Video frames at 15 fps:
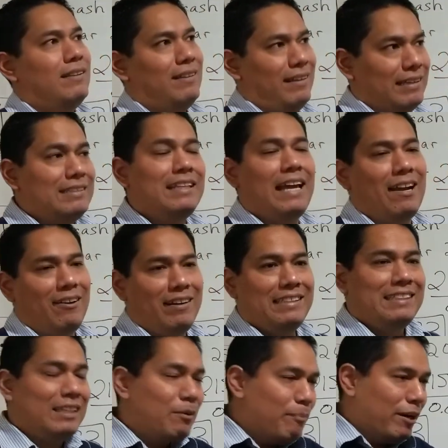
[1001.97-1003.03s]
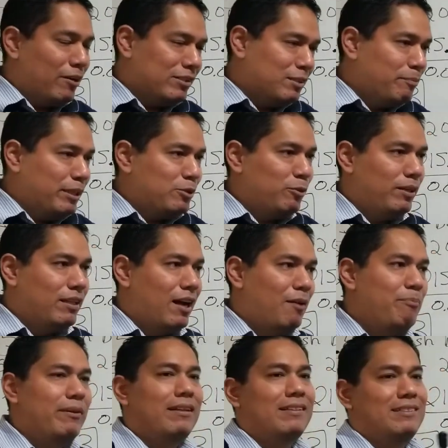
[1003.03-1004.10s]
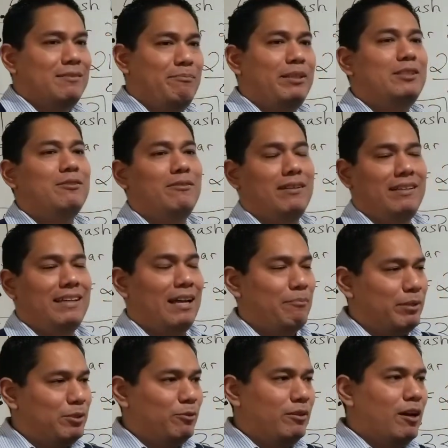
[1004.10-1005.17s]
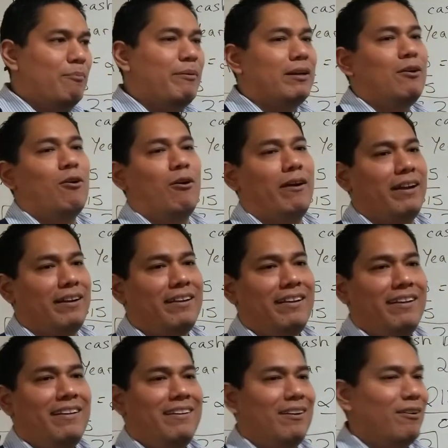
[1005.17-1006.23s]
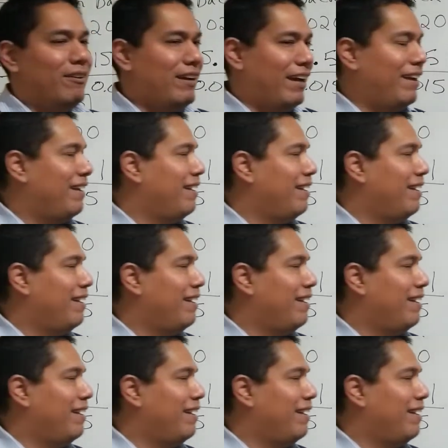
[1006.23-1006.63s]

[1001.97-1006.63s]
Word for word: It's there. It's in the middle. It's in between up and it's between yeah, in between up and going. Right. Okay.